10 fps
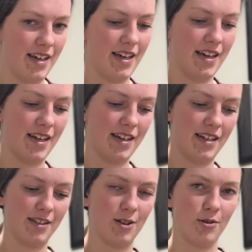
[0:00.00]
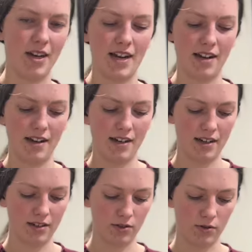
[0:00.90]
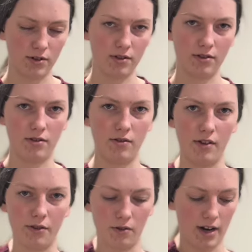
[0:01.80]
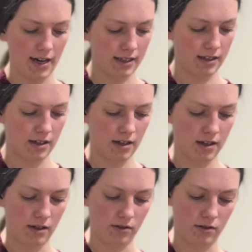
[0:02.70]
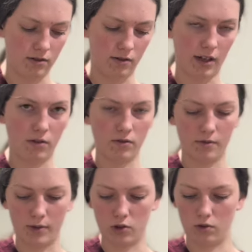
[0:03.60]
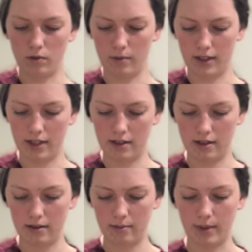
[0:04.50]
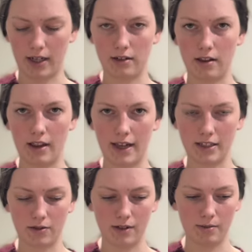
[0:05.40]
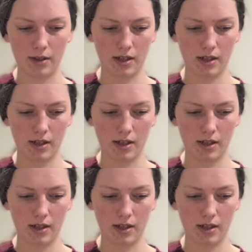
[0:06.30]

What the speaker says: and is located dorsal to the thorax. So that goes from the shoulder blade back to the last rib.